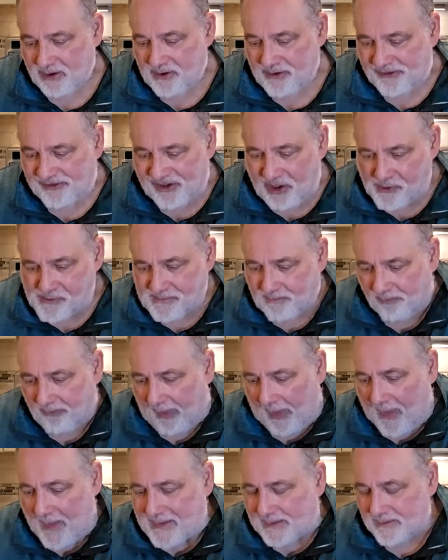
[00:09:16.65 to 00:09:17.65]
So
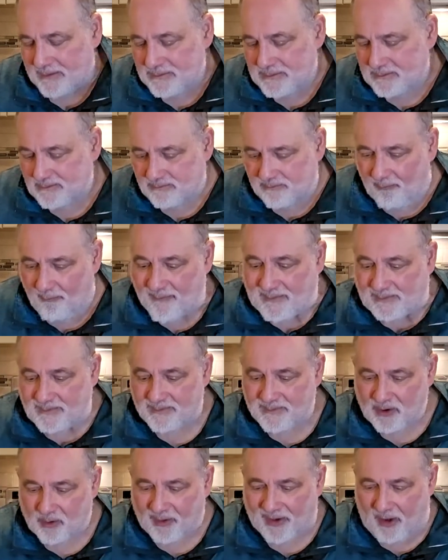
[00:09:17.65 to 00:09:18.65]

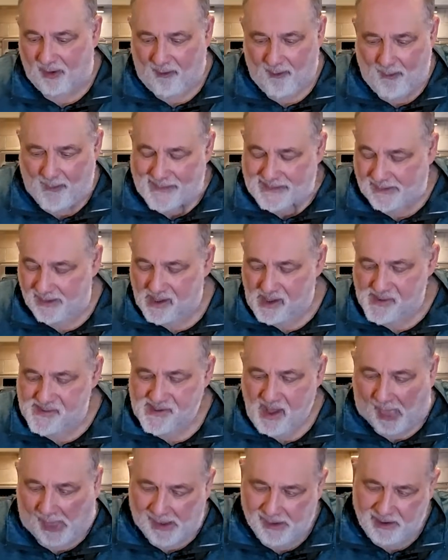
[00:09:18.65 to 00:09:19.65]
here we go.
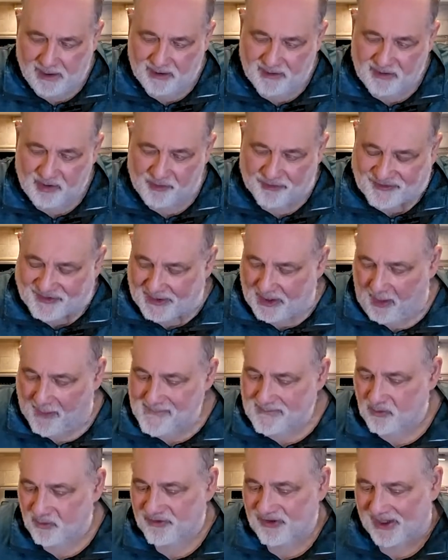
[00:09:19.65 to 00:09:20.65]
Close it
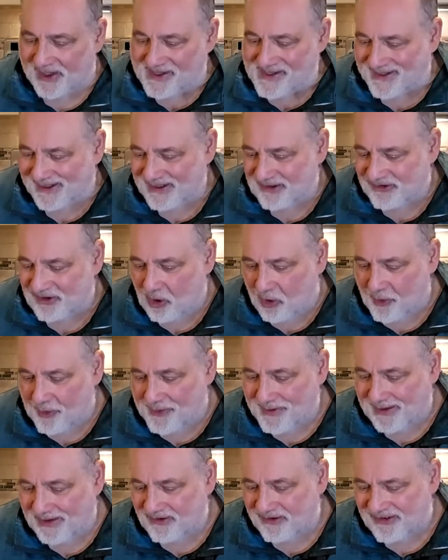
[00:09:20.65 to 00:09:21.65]
up. Looks like a nice
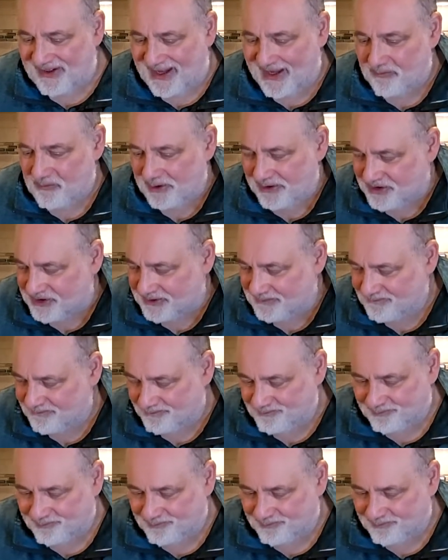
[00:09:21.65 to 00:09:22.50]
hearty sandwich.